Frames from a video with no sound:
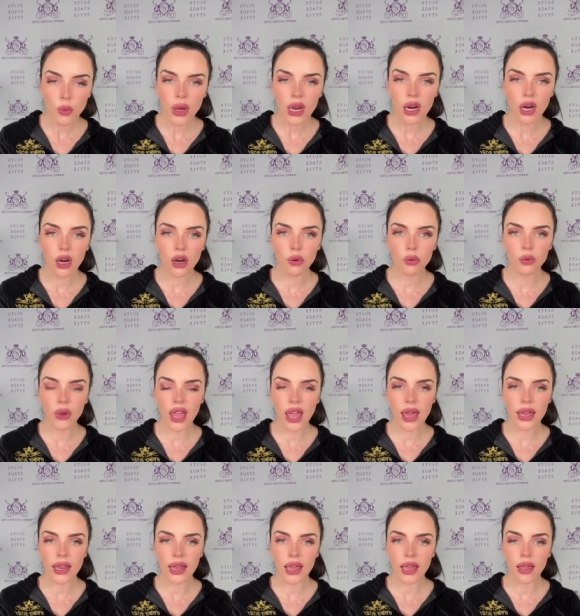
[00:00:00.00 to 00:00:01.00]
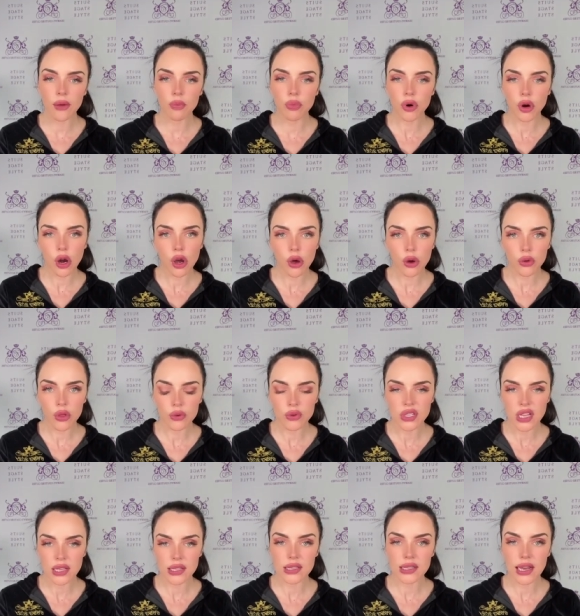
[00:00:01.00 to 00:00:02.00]
where we had a pro that
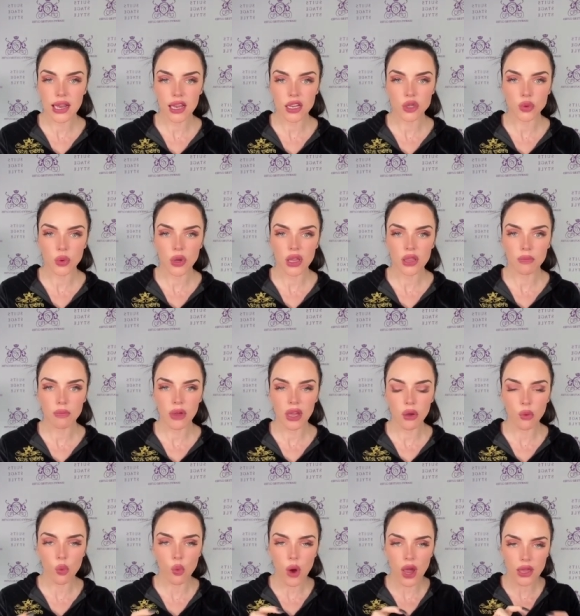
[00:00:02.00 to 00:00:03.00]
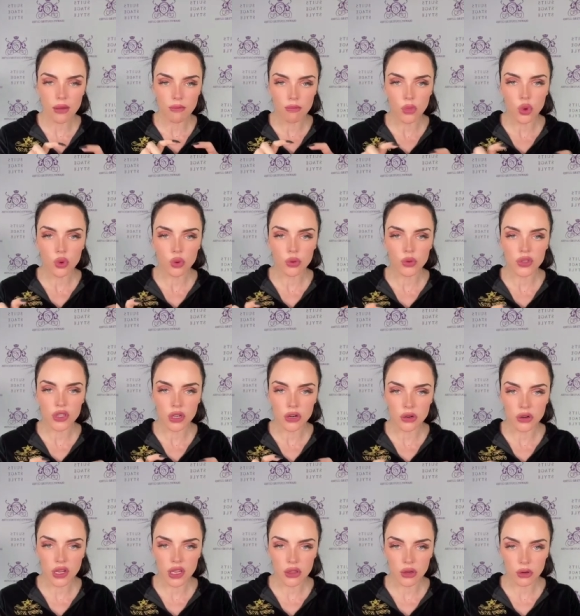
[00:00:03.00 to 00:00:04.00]
was on stage with big white moons
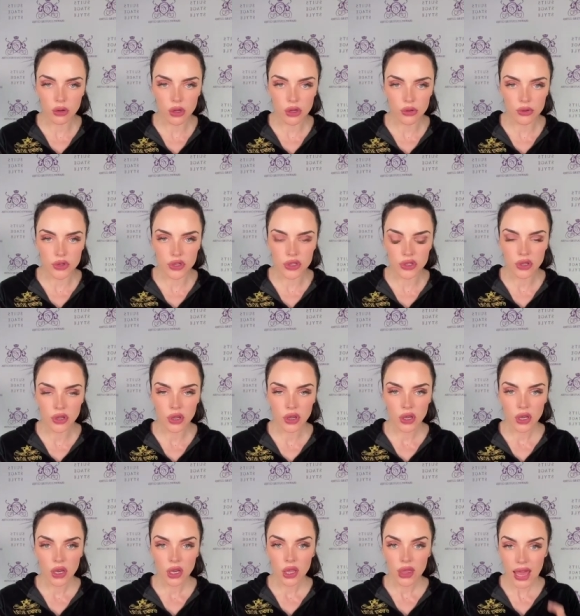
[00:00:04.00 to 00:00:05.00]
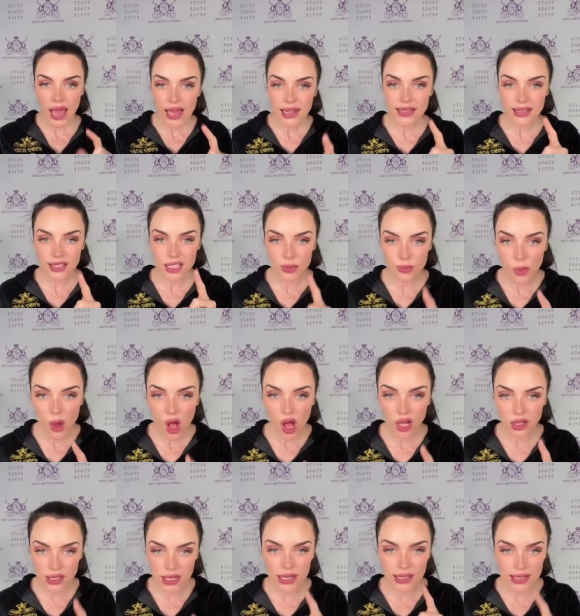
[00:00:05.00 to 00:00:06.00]
underneath her glutes. That's a
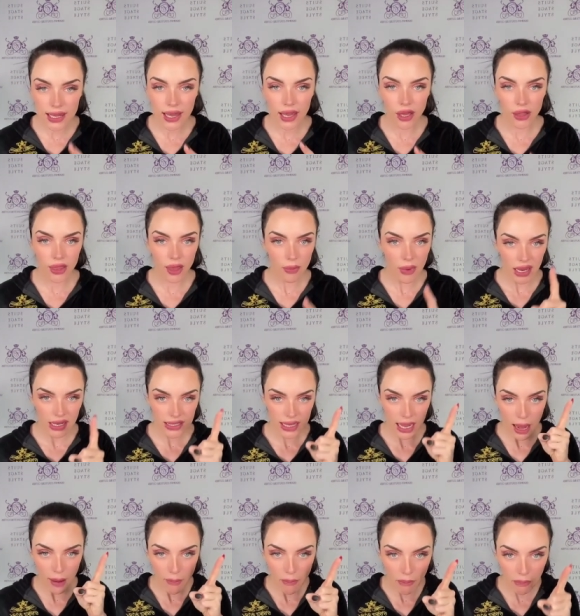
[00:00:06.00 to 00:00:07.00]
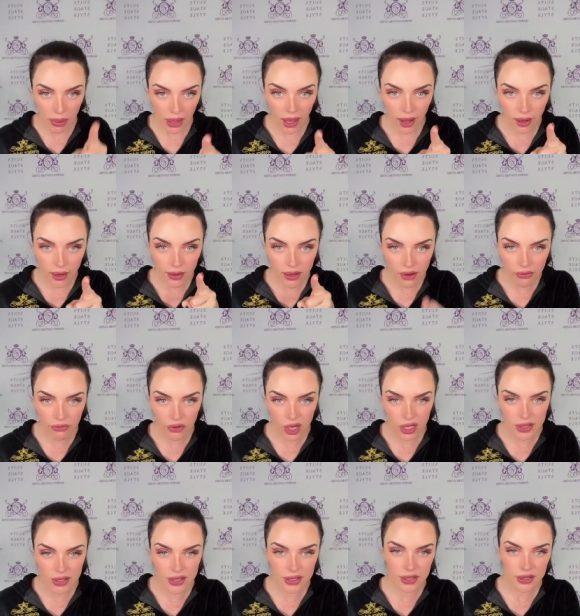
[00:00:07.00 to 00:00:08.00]
small detail that makes a big
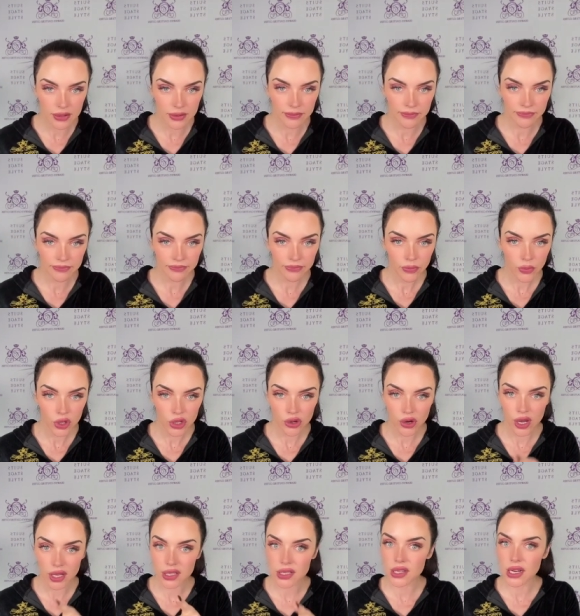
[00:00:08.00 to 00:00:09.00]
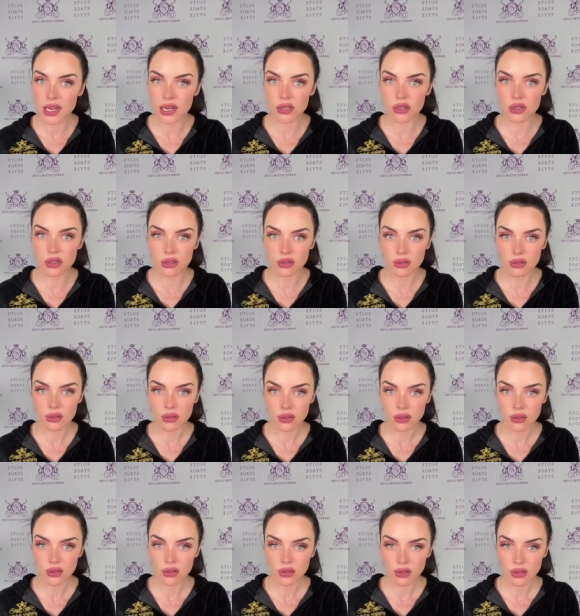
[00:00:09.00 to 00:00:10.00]
difference when you're on stage.
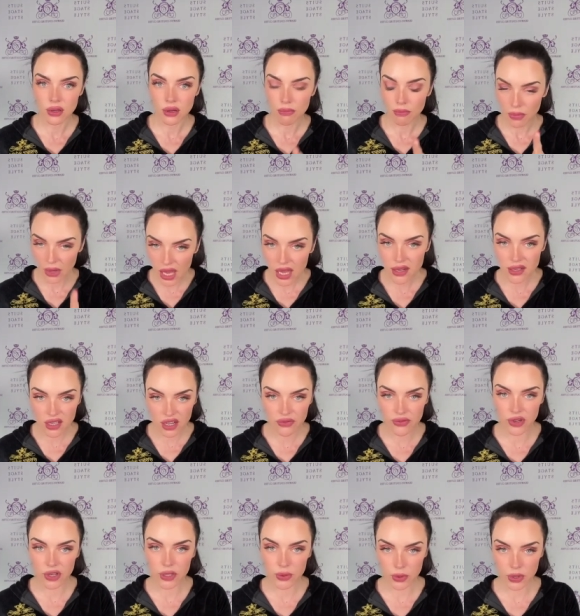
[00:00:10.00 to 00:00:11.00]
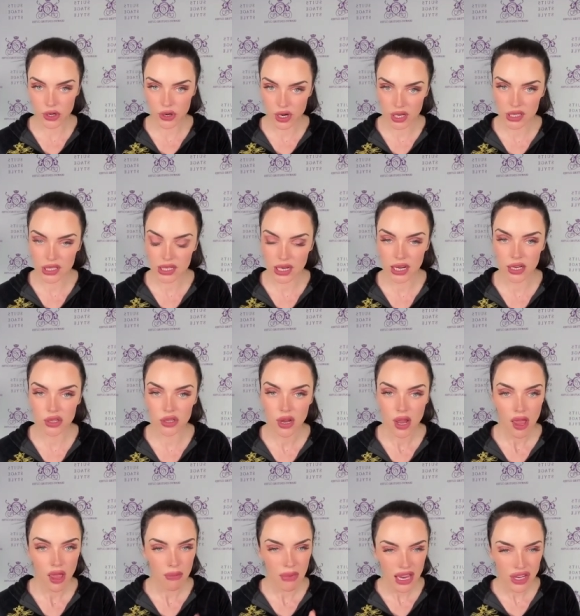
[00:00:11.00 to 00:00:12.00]
Big difference when you're on stage.
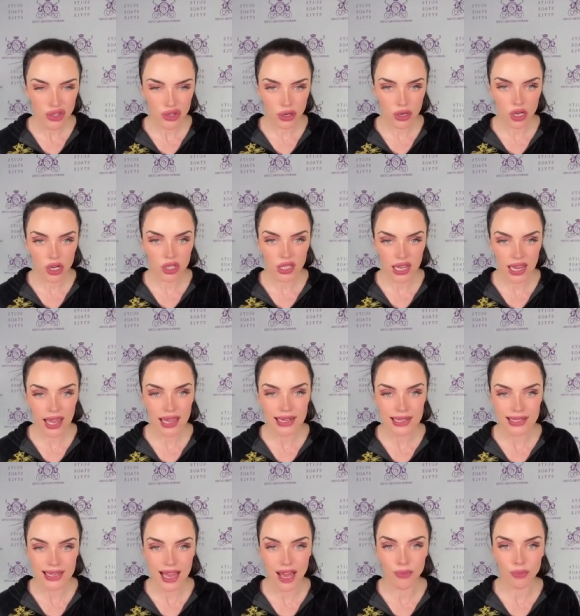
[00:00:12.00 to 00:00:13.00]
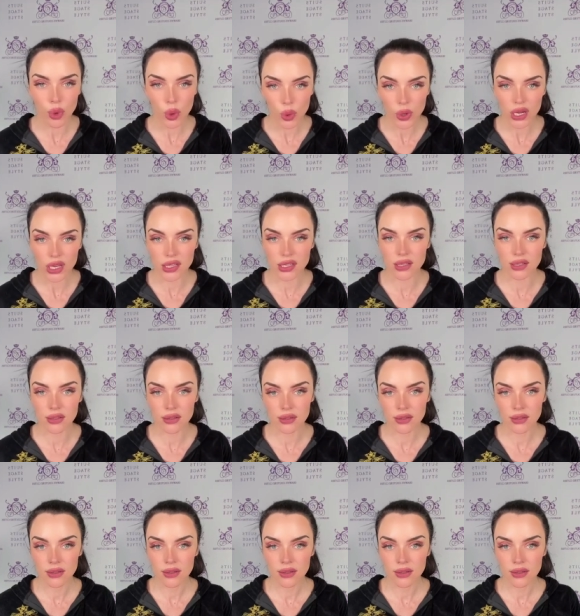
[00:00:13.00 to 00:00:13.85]
Make sure your tan is on point.